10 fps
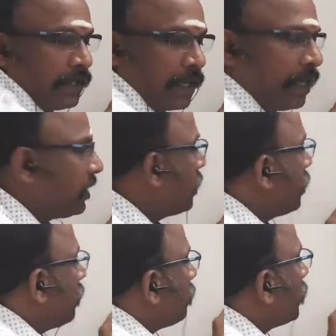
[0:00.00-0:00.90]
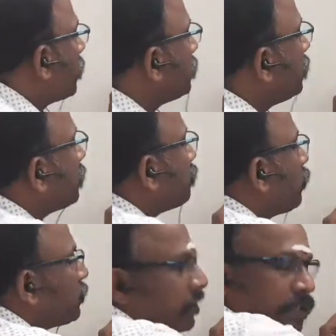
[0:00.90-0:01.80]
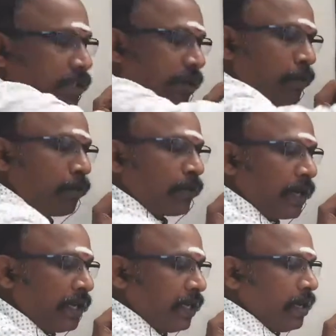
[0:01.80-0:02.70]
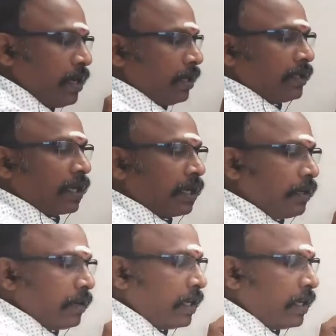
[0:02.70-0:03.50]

right? Because this portion is removed, right? The